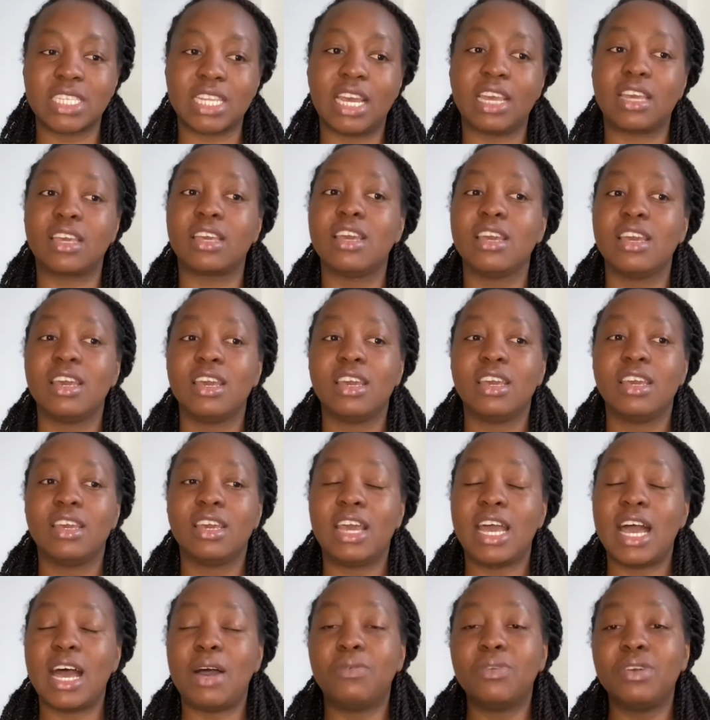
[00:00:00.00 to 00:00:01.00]
Like,
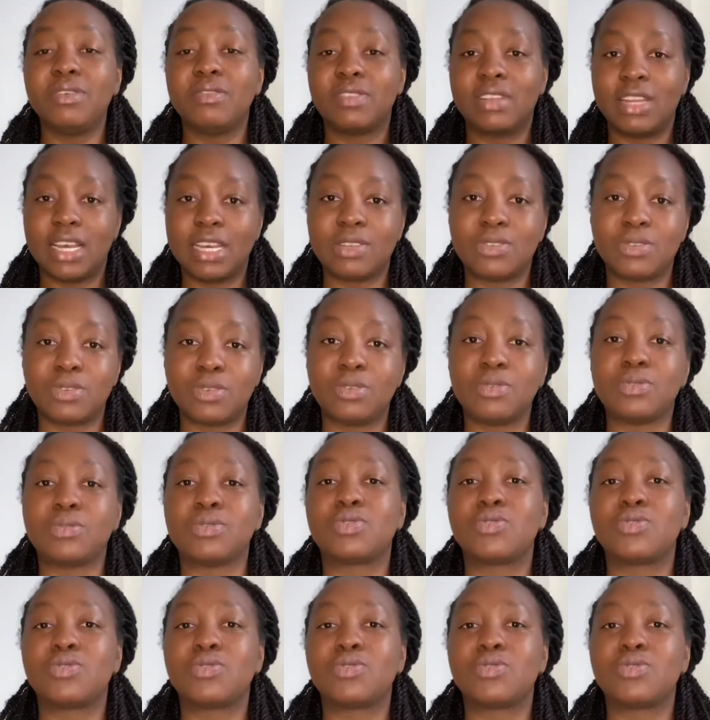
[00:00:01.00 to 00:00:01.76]
I won't even lie to you.